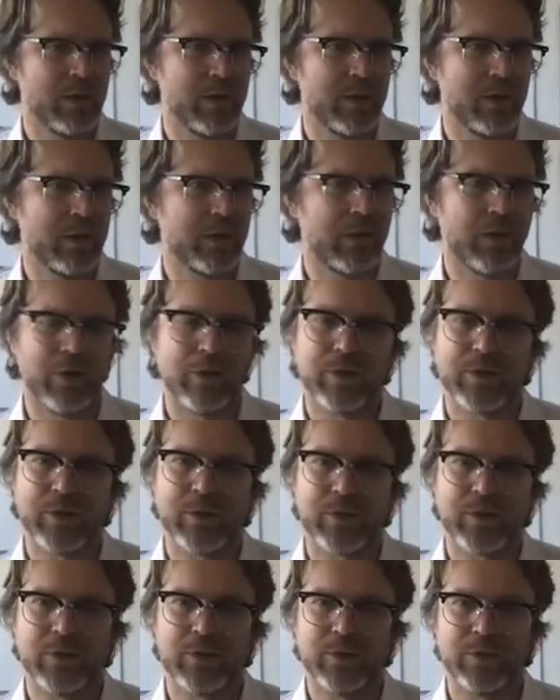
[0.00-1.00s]
a girls'
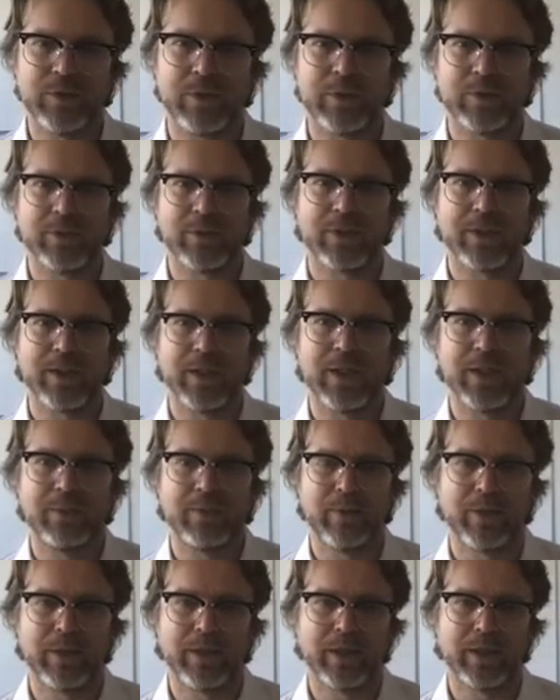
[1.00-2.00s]
school that was
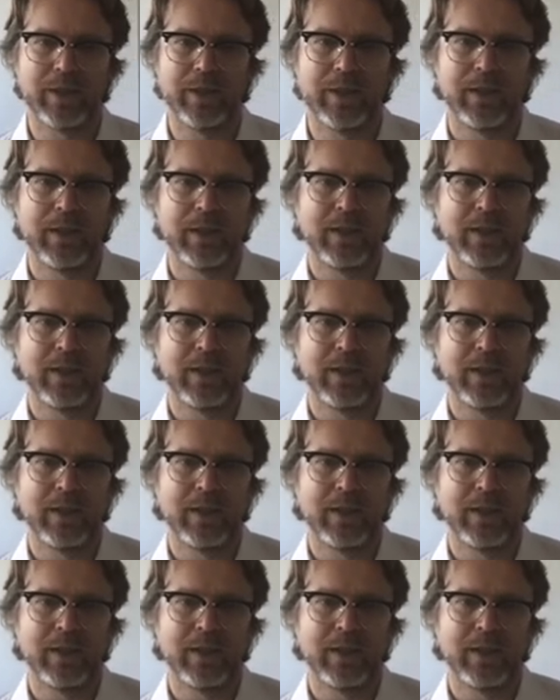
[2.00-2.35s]
neighboring.